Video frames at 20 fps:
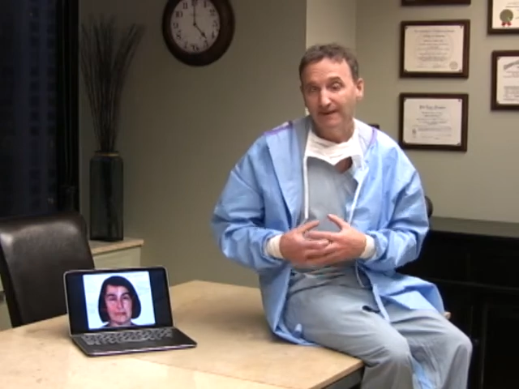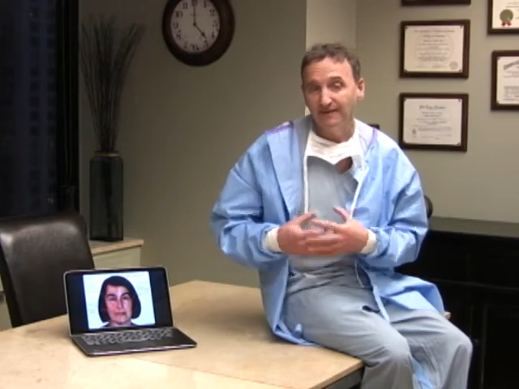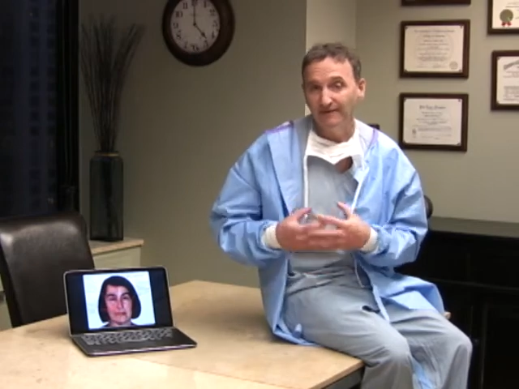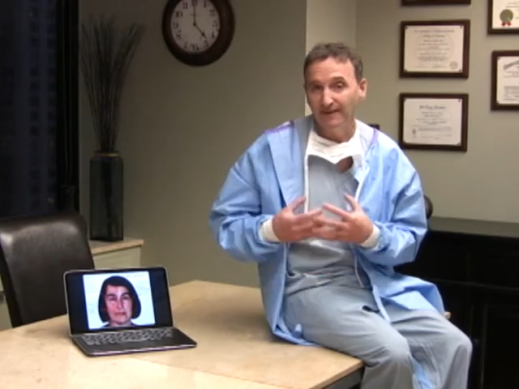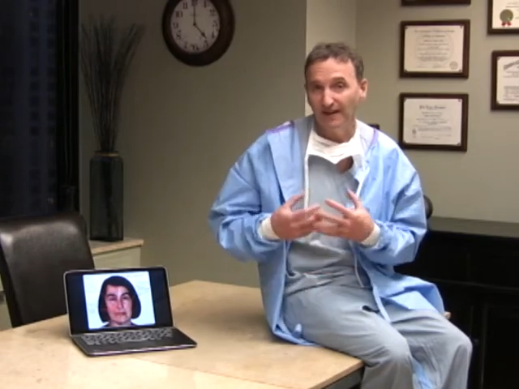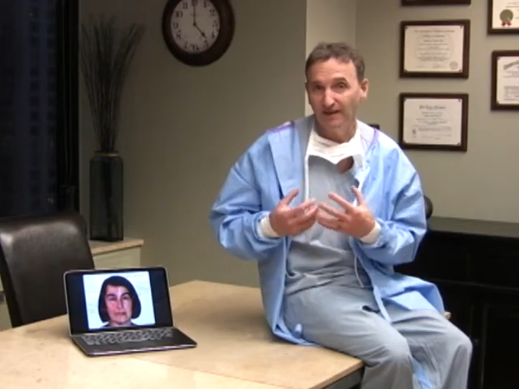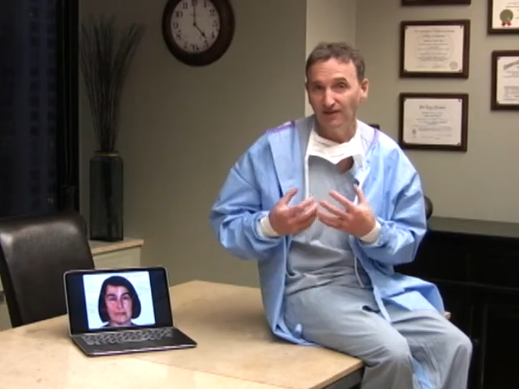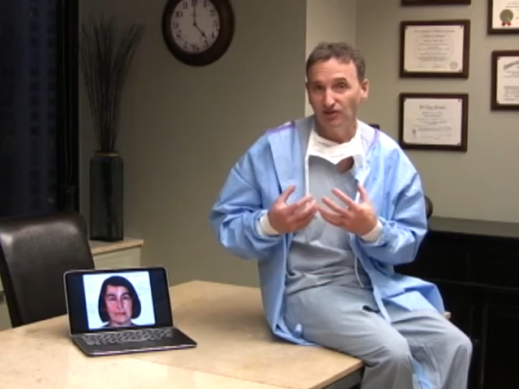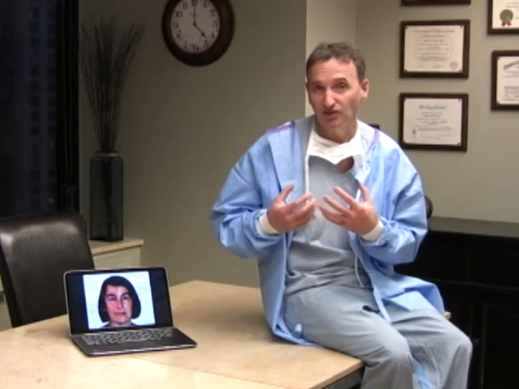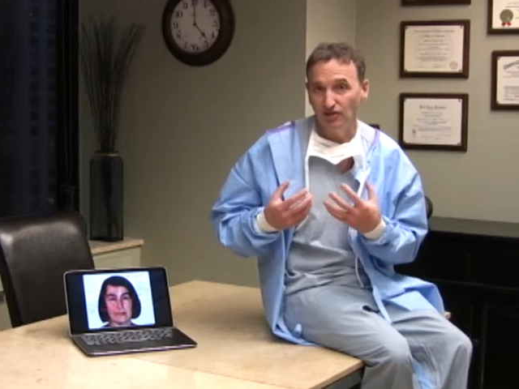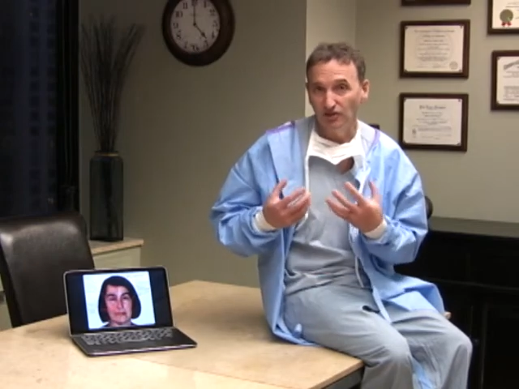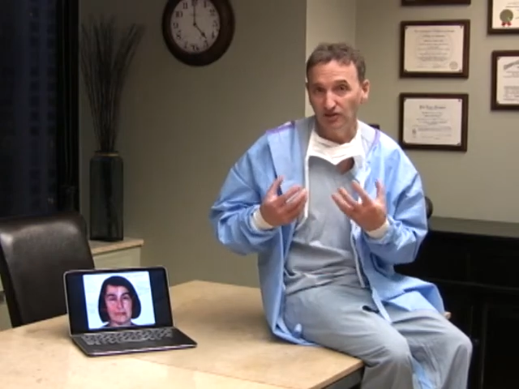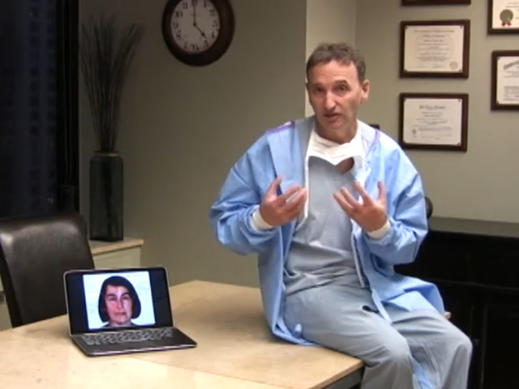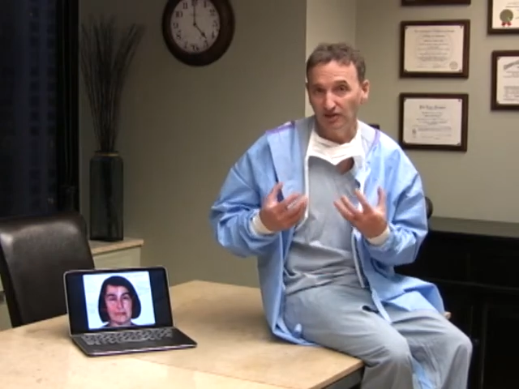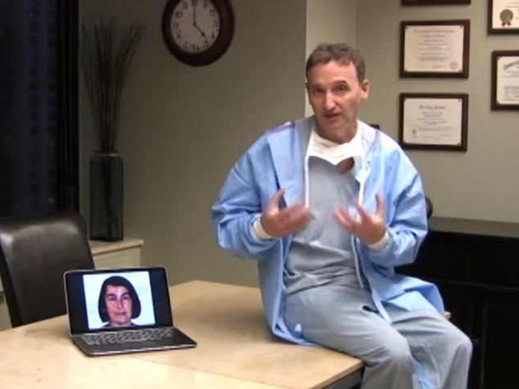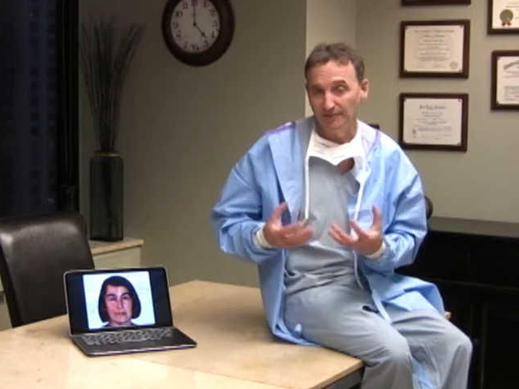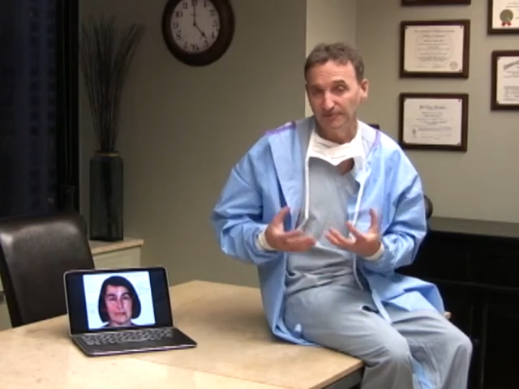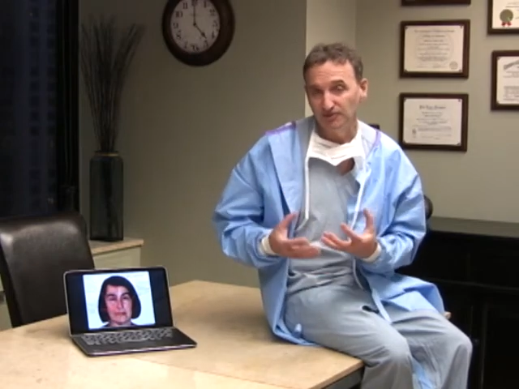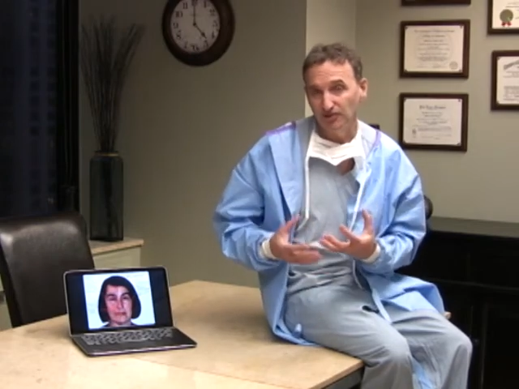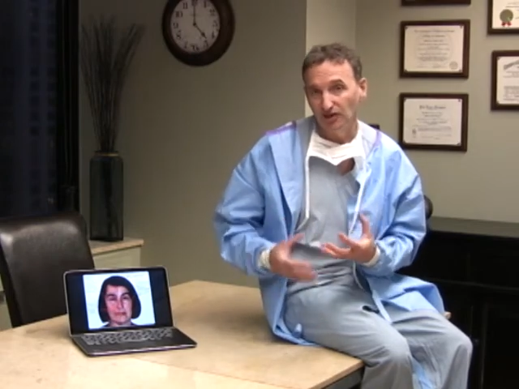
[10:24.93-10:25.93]
then your
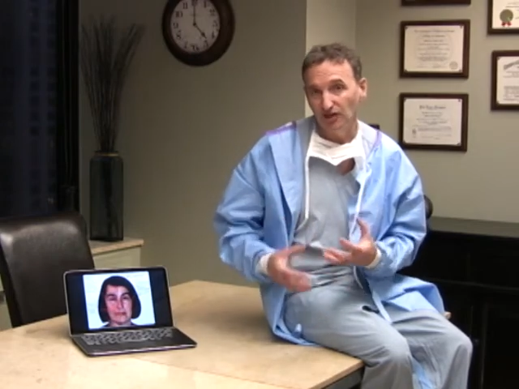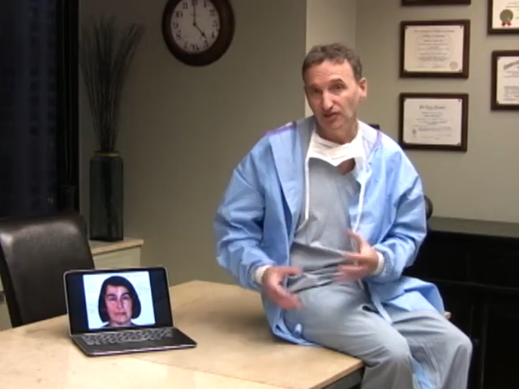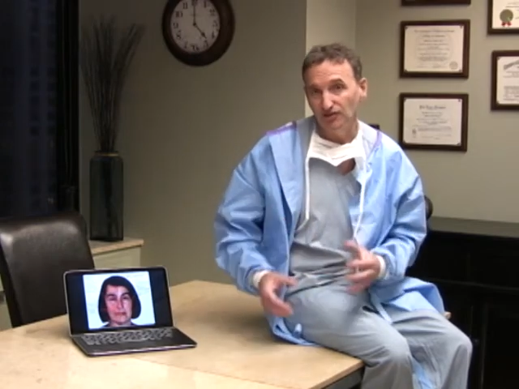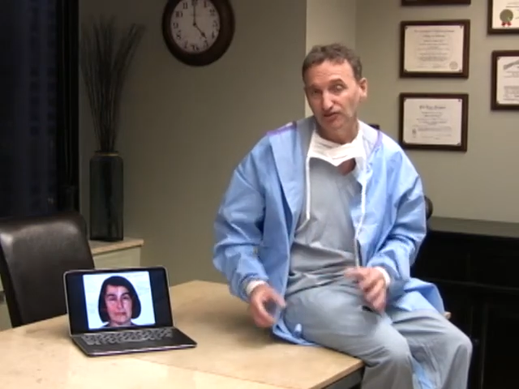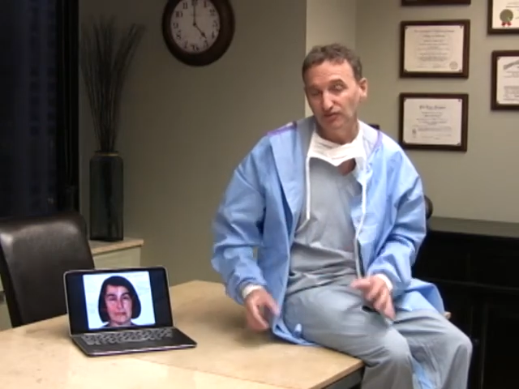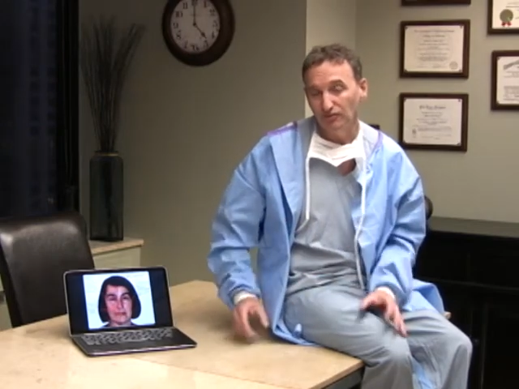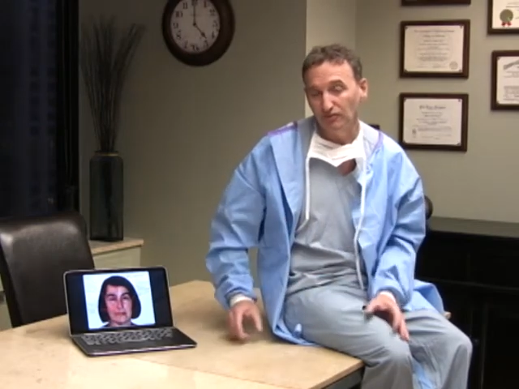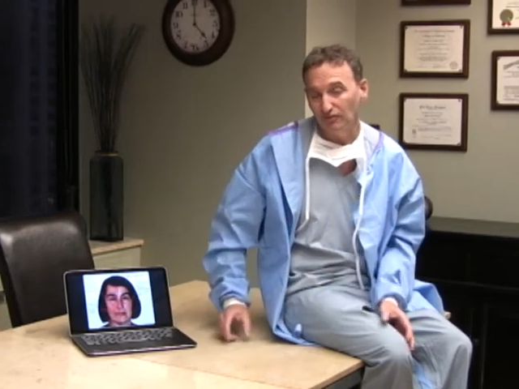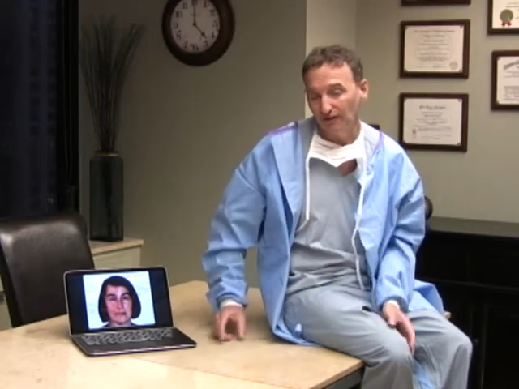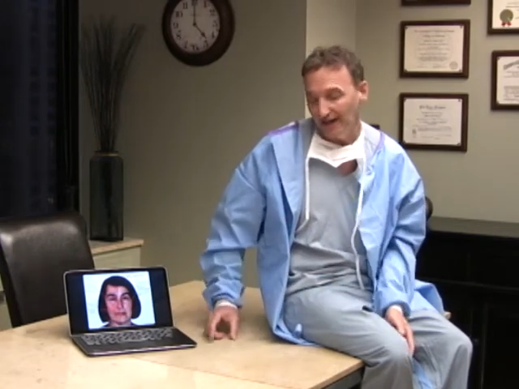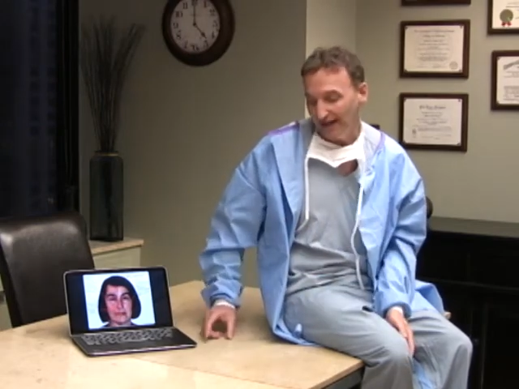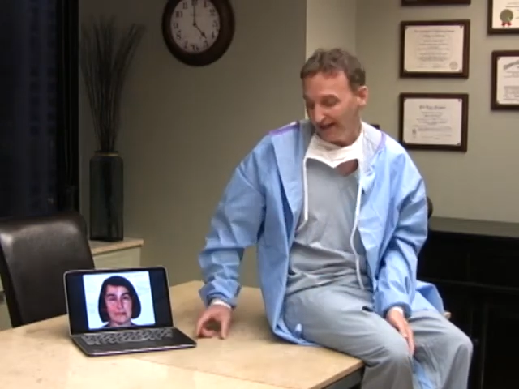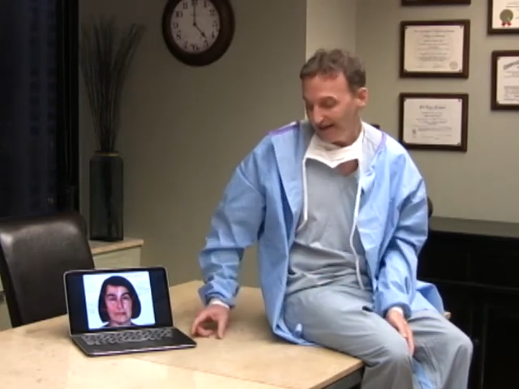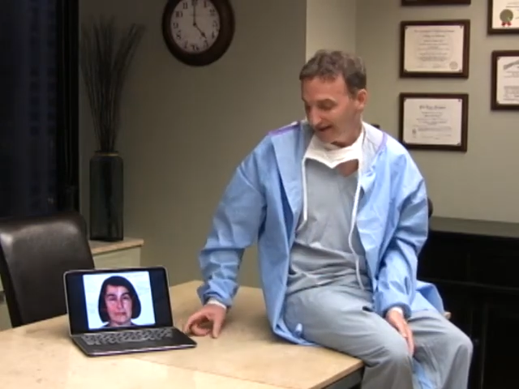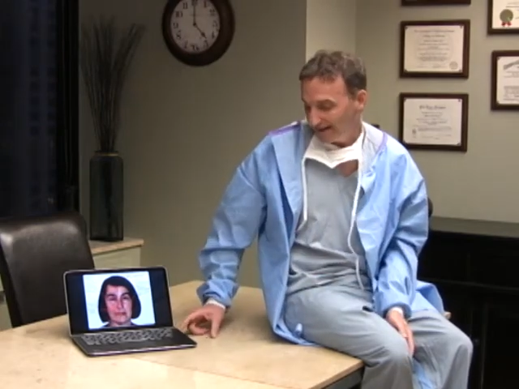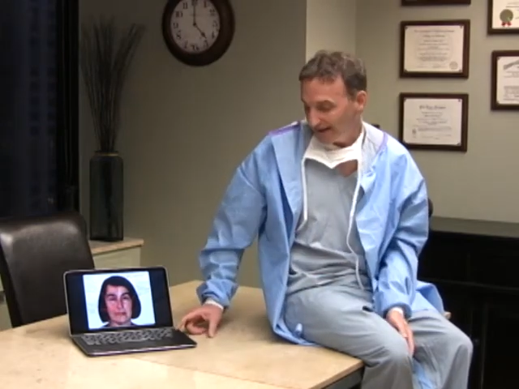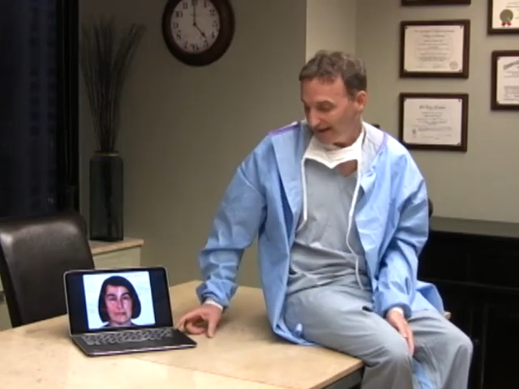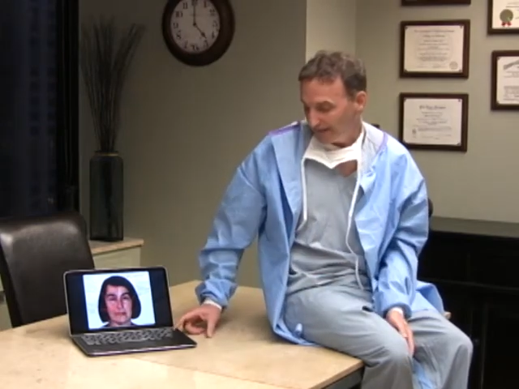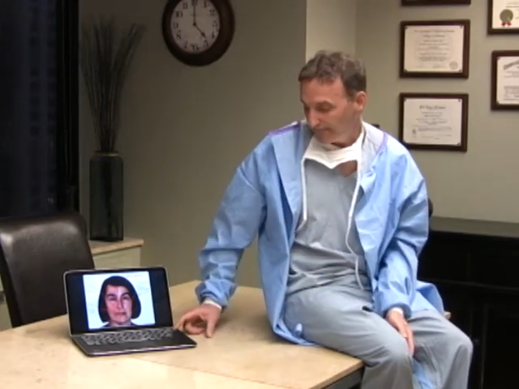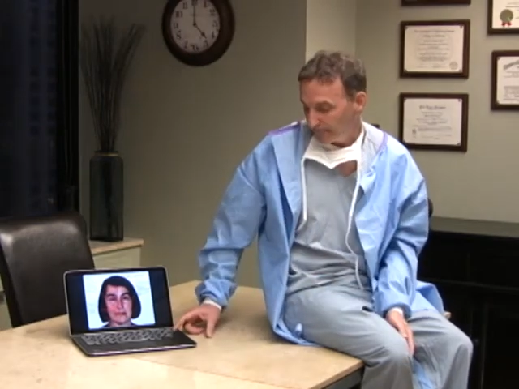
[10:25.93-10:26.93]
lips are also
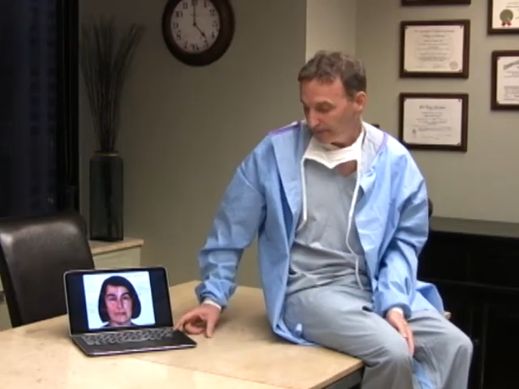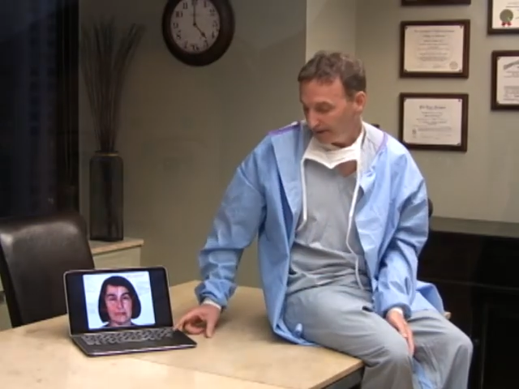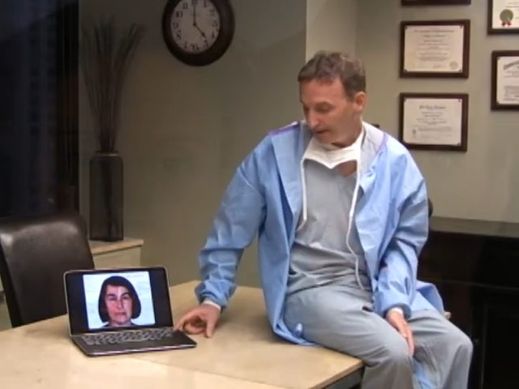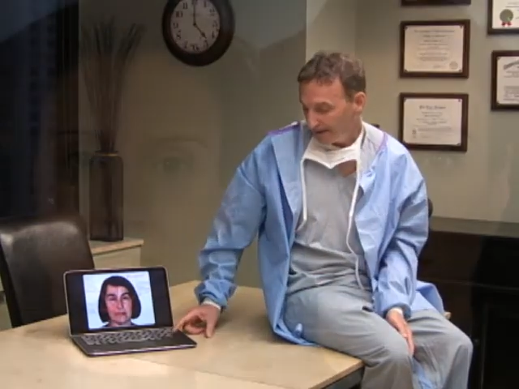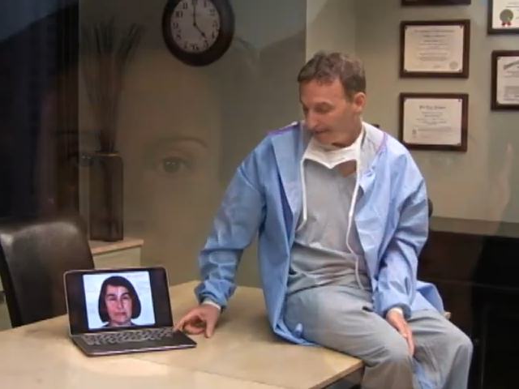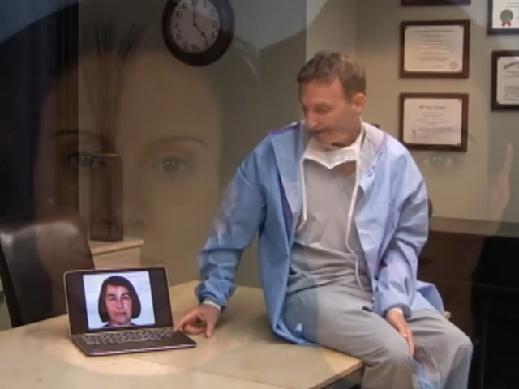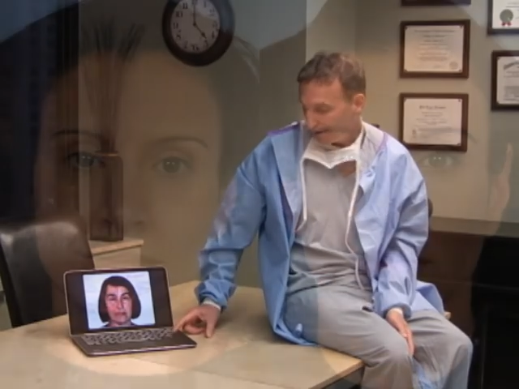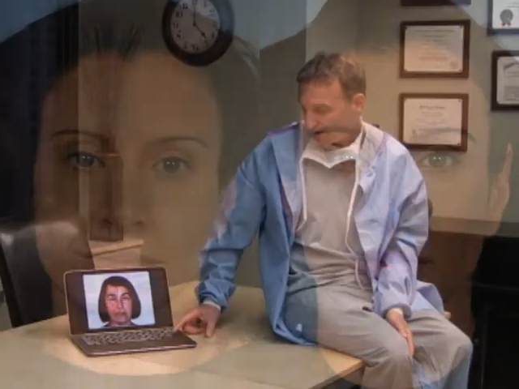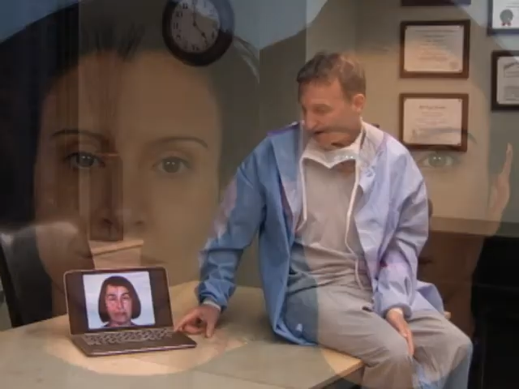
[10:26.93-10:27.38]
red and plump